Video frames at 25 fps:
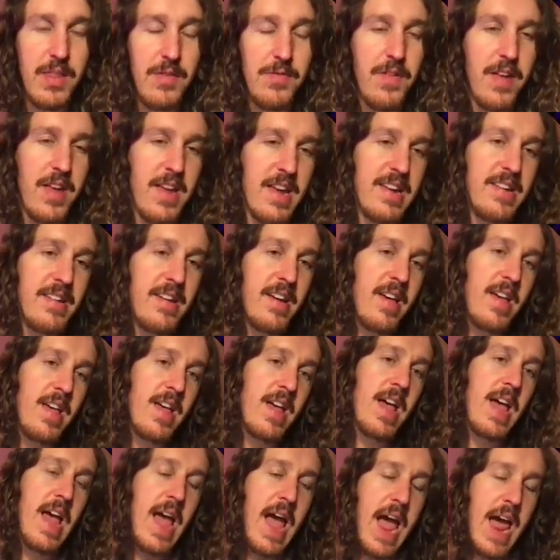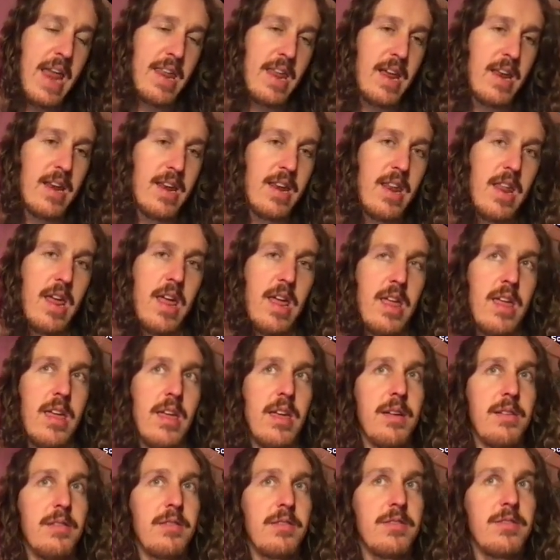feed, and then
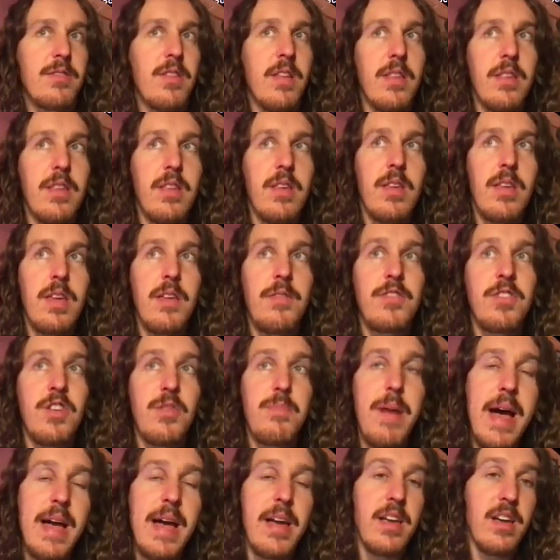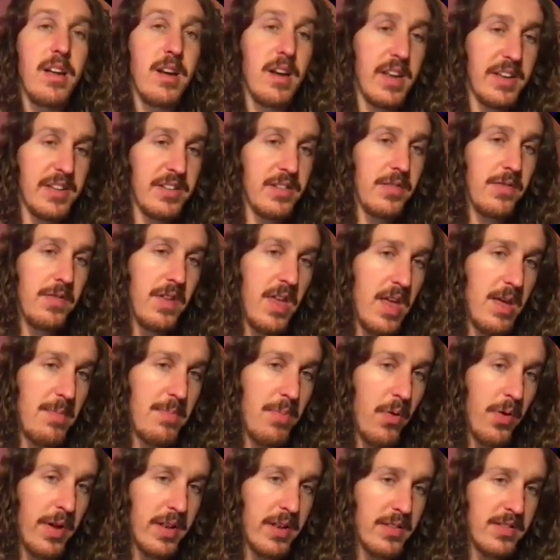it gives you back a list of key
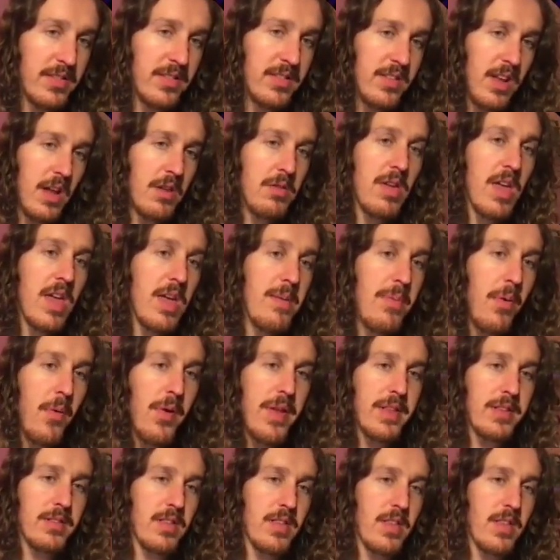points. So key points are